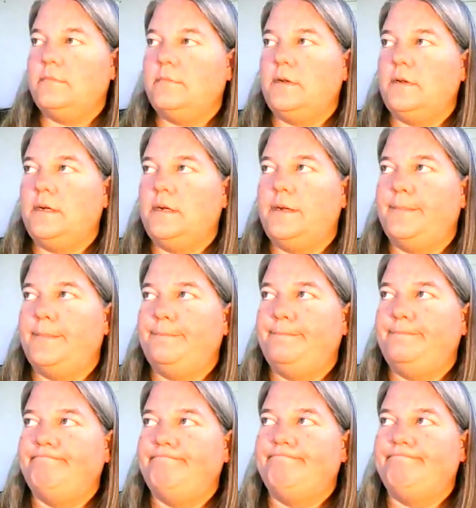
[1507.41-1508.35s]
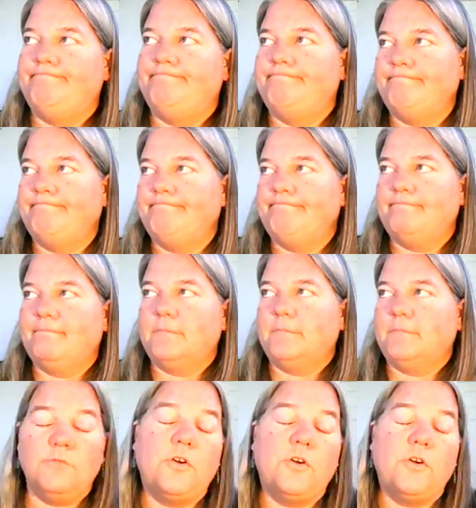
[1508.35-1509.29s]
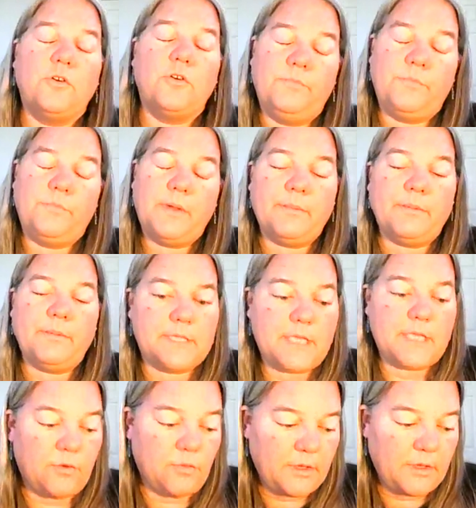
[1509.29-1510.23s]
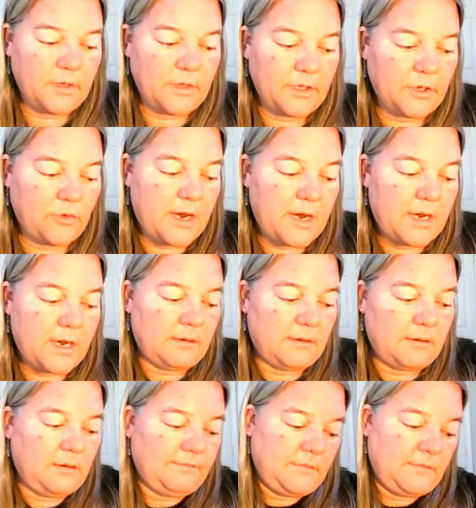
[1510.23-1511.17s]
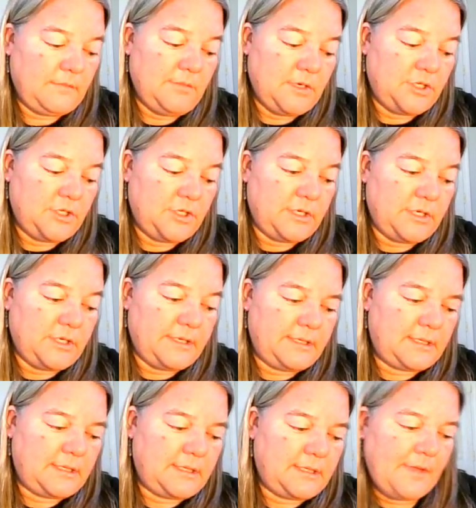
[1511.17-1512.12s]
phone be able to take really great images.